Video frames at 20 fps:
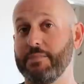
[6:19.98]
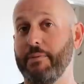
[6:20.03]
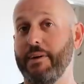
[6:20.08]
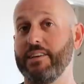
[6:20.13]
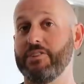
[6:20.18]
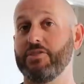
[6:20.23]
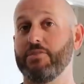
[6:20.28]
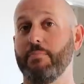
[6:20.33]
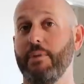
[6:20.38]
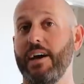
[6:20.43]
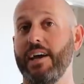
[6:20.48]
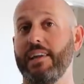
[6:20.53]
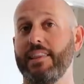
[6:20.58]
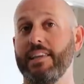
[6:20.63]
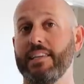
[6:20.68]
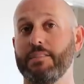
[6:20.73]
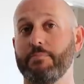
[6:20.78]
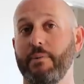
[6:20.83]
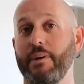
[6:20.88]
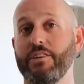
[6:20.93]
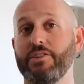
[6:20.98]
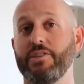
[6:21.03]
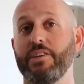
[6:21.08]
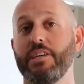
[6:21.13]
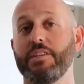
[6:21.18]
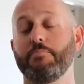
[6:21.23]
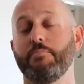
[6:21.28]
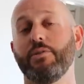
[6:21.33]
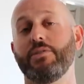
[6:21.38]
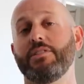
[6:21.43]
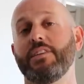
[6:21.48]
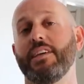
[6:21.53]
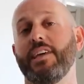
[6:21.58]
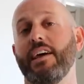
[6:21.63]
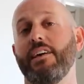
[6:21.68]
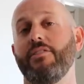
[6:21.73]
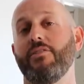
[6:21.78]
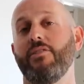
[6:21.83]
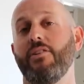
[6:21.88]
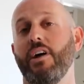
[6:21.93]
a special bike that Specialized put
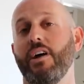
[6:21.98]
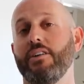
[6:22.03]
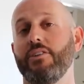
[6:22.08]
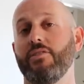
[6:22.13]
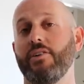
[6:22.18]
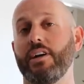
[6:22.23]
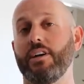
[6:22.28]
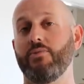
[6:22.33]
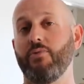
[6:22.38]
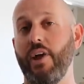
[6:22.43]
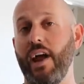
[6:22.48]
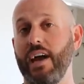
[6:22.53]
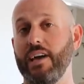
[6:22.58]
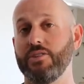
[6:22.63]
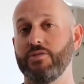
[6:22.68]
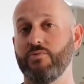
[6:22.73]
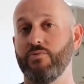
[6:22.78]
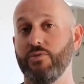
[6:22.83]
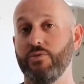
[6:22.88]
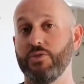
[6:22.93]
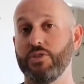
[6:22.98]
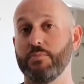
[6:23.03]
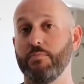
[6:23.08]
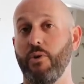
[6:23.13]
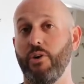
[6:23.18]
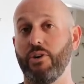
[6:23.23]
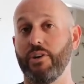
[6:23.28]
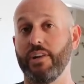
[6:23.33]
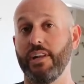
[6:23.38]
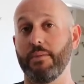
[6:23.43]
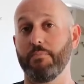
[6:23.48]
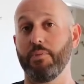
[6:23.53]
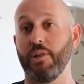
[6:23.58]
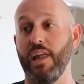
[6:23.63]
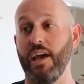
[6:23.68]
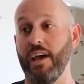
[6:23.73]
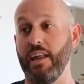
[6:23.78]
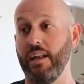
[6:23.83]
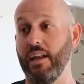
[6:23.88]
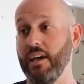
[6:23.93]
together under a grassroots marketing
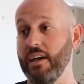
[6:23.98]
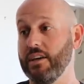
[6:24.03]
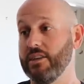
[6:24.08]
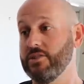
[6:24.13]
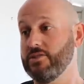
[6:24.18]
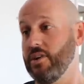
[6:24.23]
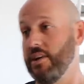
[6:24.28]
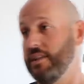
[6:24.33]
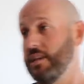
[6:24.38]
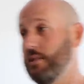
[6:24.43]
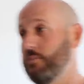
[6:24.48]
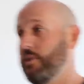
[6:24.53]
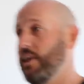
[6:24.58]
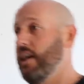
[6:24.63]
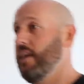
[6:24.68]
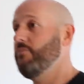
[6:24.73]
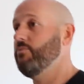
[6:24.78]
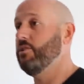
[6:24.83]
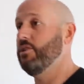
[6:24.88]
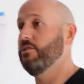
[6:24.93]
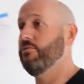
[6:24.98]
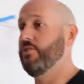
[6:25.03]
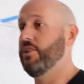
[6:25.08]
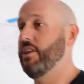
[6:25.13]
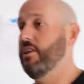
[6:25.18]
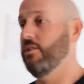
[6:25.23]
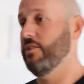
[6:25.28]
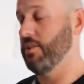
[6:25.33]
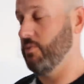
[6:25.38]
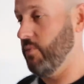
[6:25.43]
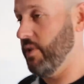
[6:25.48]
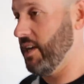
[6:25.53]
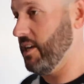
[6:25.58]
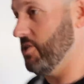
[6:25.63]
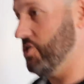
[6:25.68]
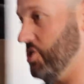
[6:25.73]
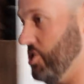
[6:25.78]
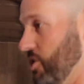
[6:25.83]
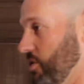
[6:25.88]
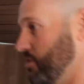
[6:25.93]
plan. So I think we have one over here that we
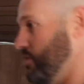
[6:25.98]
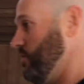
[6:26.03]
can show